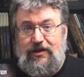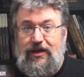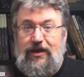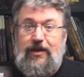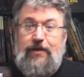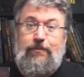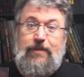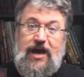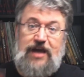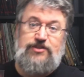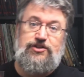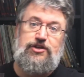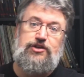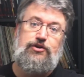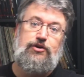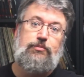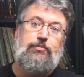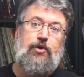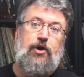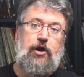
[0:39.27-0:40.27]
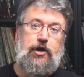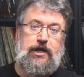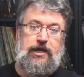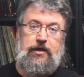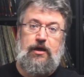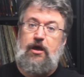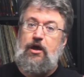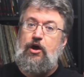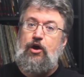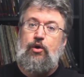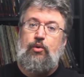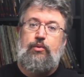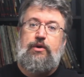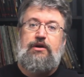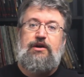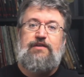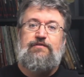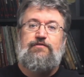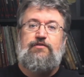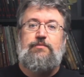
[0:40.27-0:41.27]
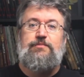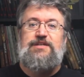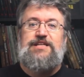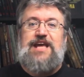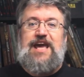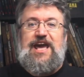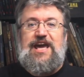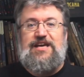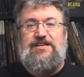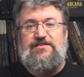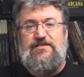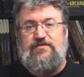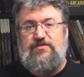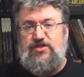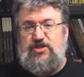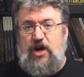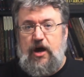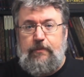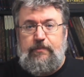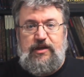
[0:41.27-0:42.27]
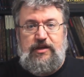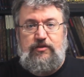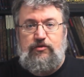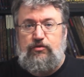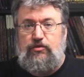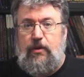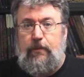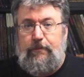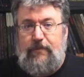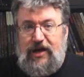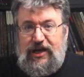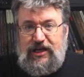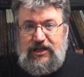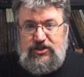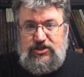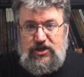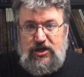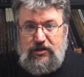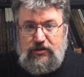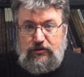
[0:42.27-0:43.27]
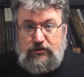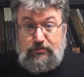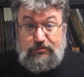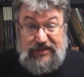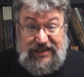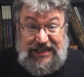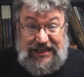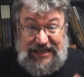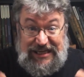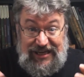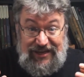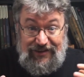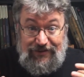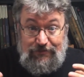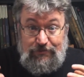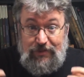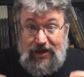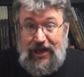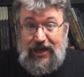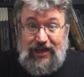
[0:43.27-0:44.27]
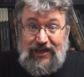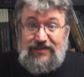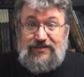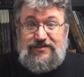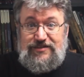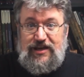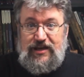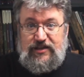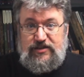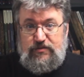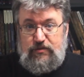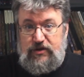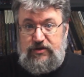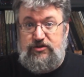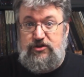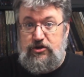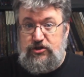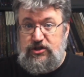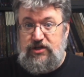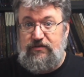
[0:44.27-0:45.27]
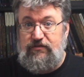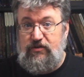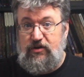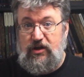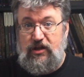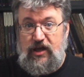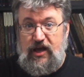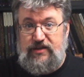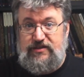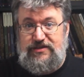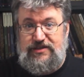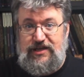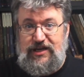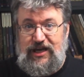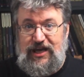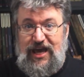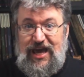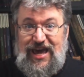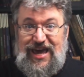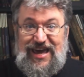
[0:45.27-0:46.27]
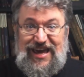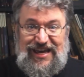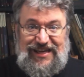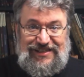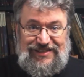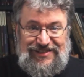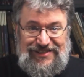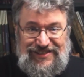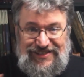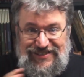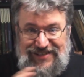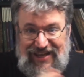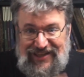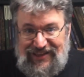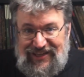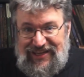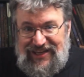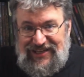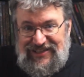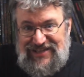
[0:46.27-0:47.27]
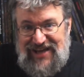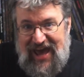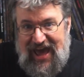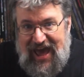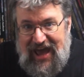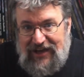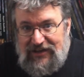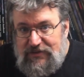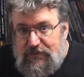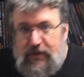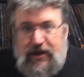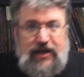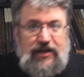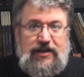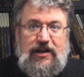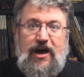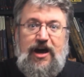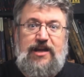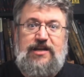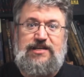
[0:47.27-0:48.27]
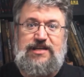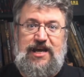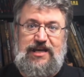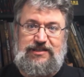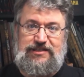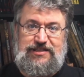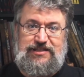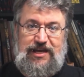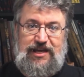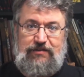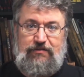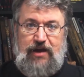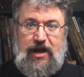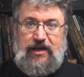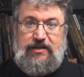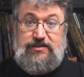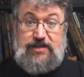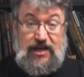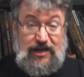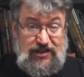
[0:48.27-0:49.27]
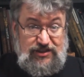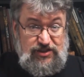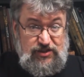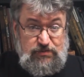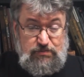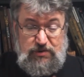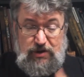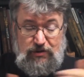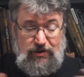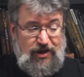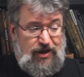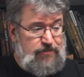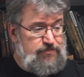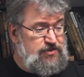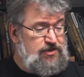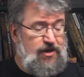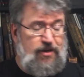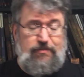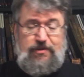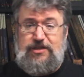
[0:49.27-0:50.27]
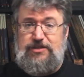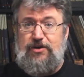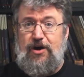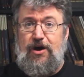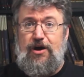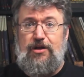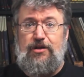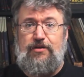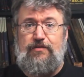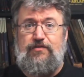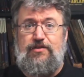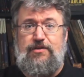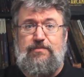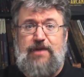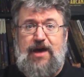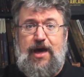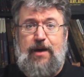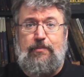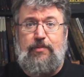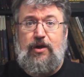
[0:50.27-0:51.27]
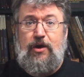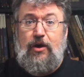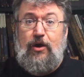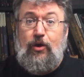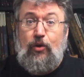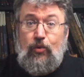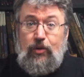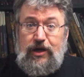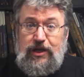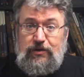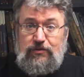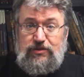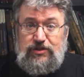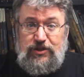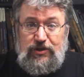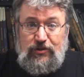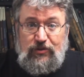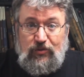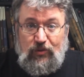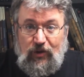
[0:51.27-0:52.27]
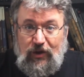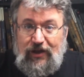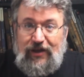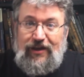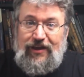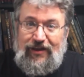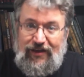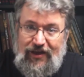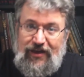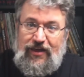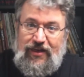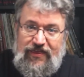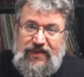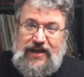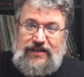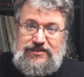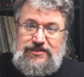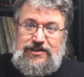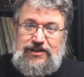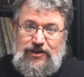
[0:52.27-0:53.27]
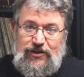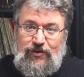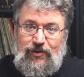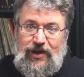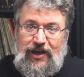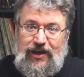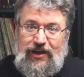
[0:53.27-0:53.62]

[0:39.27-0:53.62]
Imagine your party, weary from days of stomping through a muddy jungle, being eaten by insects while searching for a lost city, is suddenly attacked by an undead T-Rex, and it's spewing up zombies all over the map. What do you do? That's TOA.